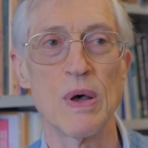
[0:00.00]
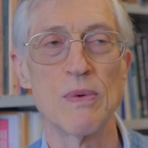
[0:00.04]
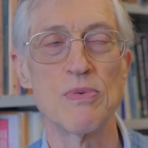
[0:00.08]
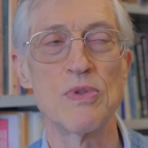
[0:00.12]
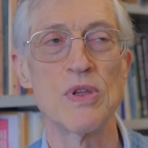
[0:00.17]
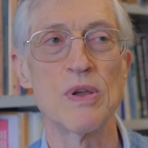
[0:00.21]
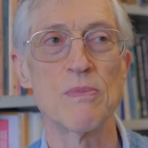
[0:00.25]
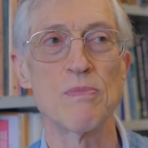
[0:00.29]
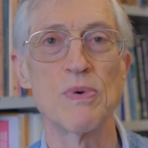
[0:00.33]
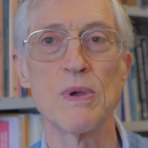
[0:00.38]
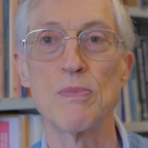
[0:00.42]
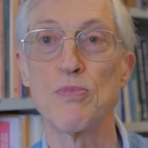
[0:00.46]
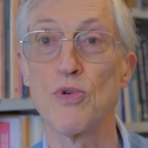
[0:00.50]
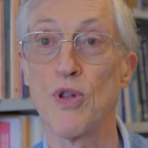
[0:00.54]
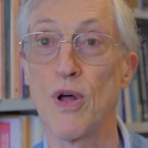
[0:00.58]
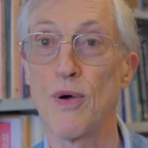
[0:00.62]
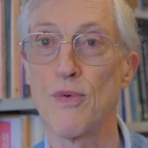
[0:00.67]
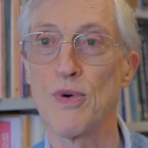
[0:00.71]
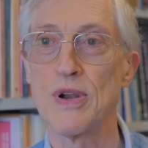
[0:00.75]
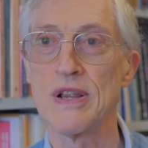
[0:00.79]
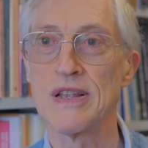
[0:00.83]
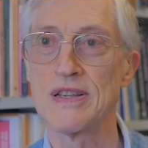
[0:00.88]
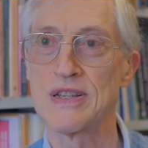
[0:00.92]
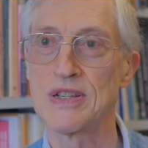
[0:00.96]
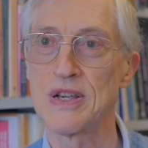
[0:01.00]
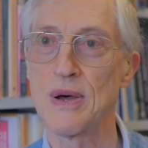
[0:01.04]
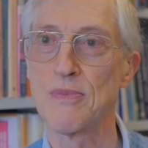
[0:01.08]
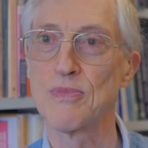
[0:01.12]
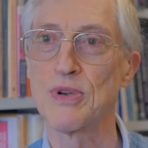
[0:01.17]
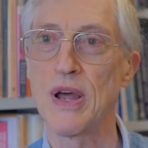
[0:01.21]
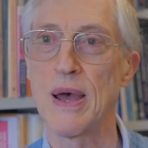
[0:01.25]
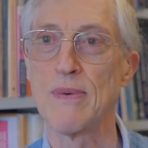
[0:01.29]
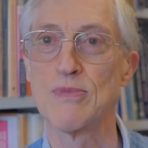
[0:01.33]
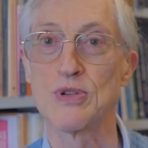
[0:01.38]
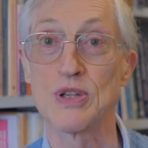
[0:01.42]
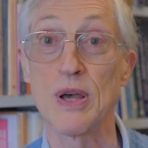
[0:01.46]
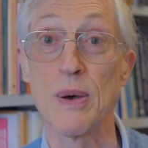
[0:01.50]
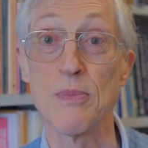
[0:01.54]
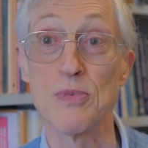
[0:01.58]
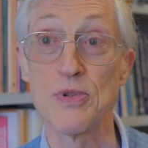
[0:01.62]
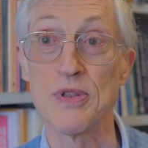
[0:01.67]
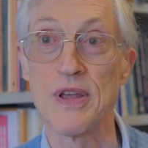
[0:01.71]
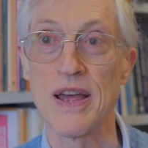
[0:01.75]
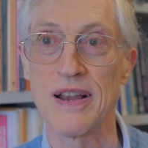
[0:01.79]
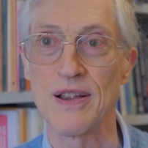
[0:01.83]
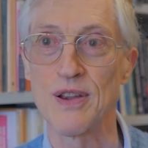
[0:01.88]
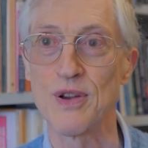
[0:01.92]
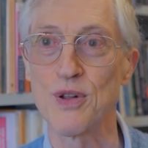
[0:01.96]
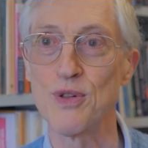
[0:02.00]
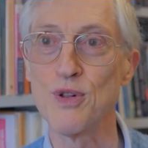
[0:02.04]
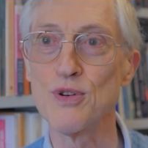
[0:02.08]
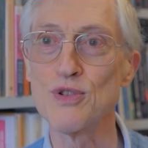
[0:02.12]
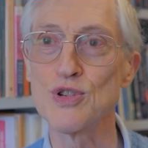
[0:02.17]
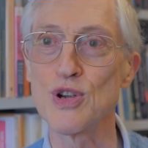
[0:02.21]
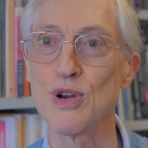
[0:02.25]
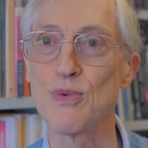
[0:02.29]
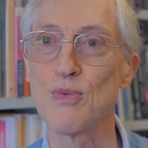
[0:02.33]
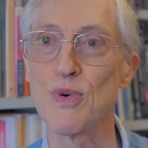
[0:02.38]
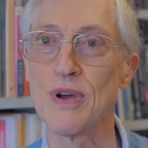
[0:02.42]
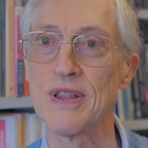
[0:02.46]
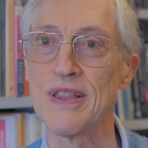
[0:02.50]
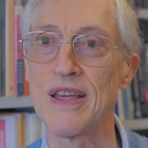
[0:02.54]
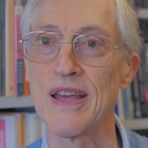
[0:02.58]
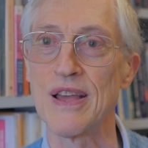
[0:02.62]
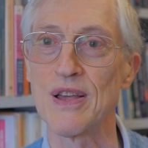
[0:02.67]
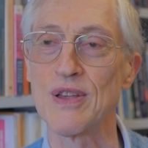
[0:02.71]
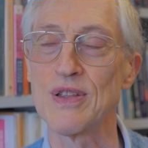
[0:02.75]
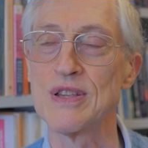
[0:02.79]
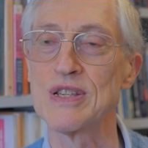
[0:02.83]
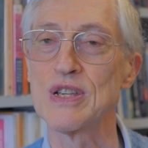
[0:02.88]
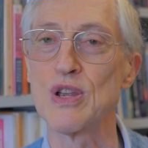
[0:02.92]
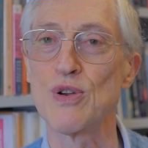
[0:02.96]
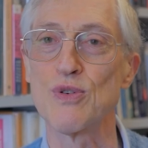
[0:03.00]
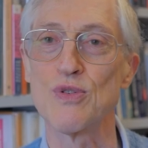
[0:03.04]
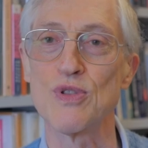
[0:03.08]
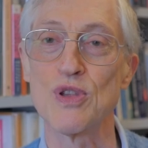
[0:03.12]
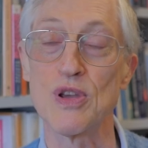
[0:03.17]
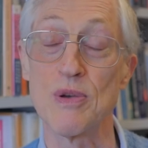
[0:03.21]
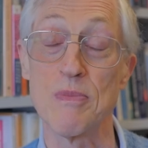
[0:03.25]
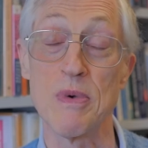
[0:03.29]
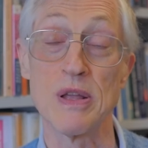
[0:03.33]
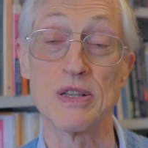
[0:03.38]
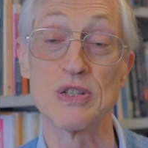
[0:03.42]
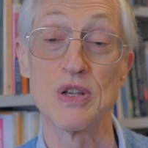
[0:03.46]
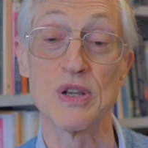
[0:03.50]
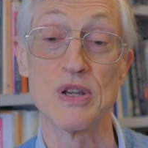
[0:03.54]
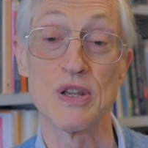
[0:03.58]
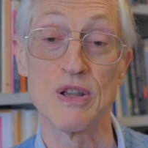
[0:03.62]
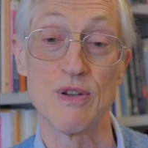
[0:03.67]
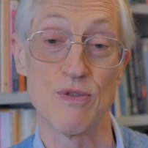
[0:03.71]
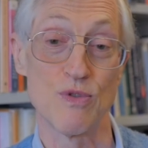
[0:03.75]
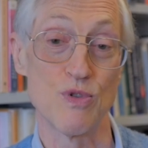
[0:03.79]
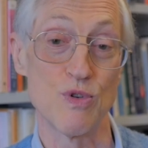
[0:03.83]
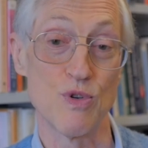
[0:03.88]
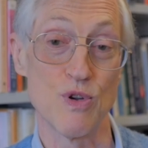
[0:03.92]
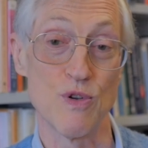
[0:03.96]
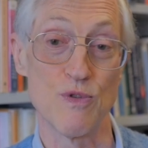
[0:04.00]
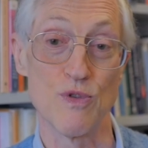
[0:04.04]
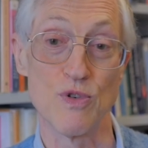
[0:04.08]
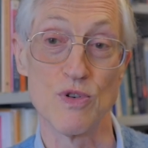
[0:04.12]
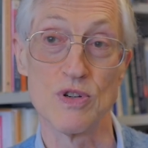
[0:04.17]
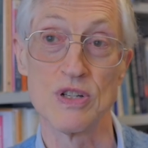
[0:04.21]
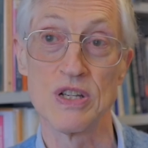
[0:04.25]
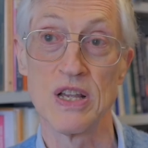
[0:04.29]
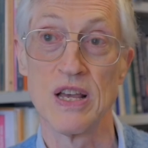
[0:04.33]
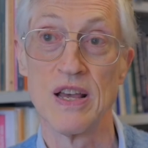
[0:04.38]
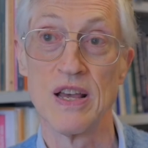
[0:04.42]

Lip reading: Well, I think people already sometimes come to that conclusion when they consider the immensity of the universe.